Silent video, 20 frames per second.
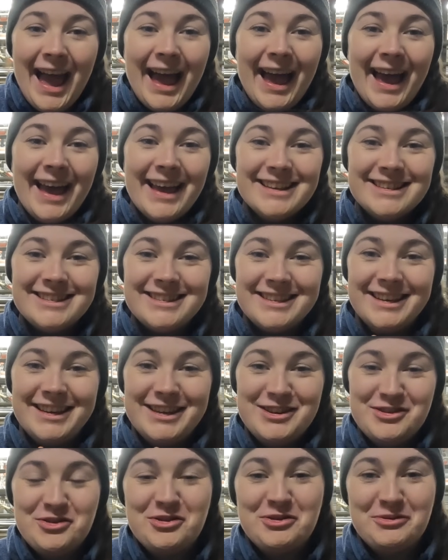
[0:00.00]
As
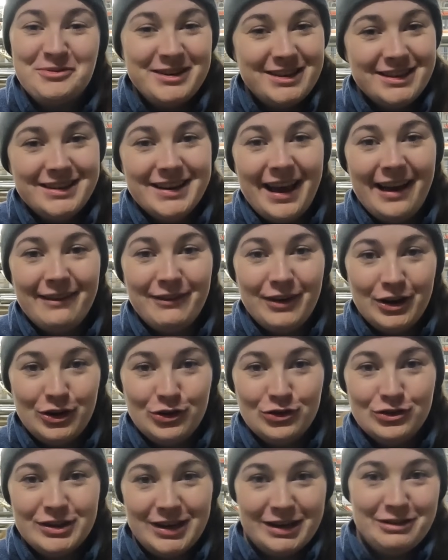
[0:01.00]
you know, we didn't have a
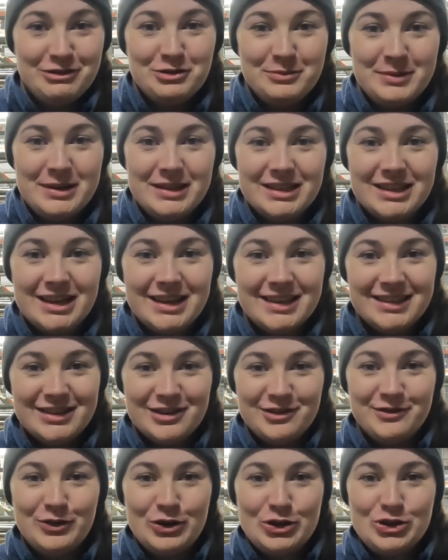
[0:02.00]
good outcome in the test,
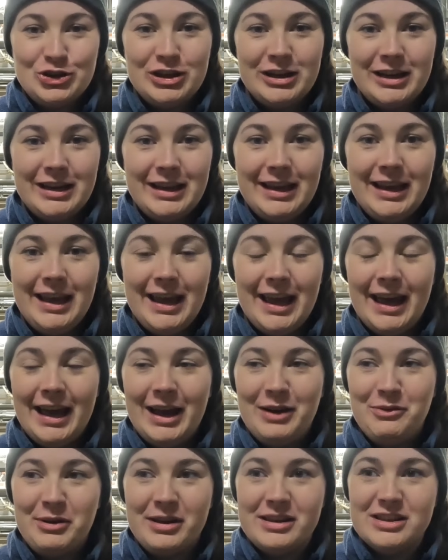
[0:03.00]
unfortunately.
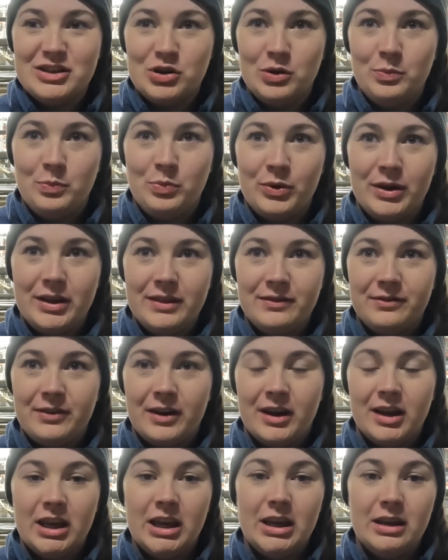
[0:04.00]
We ended up with
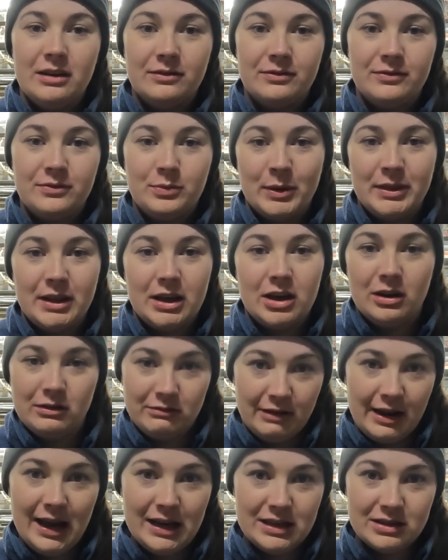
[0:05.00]
5 what they call
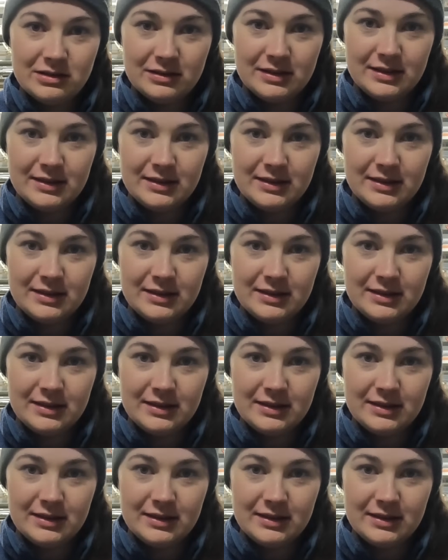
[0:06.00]
reactors.